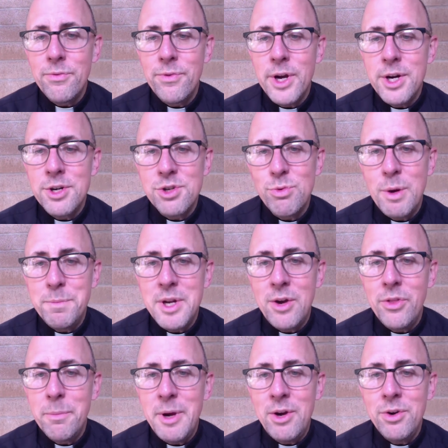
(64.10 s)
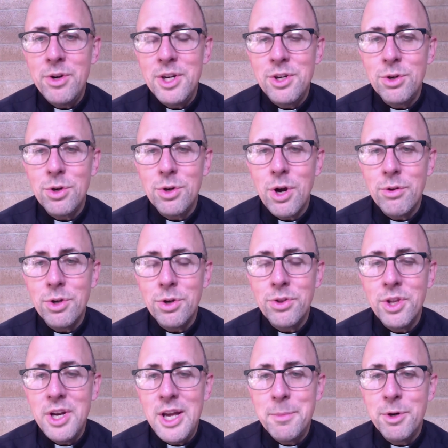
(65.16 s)
fires swept down the mountain and took
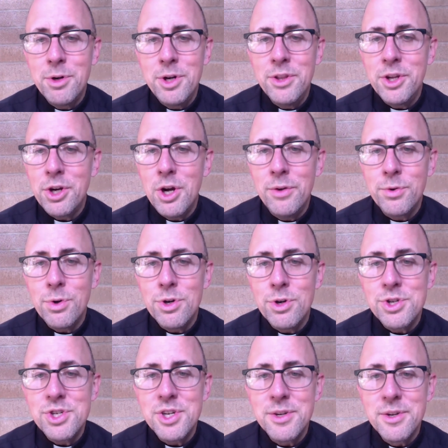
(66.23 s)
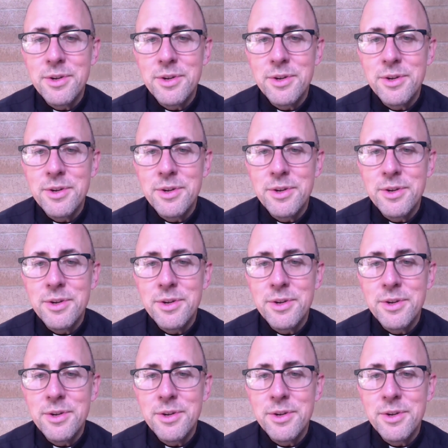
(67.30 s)
the neighborhood and the golf course.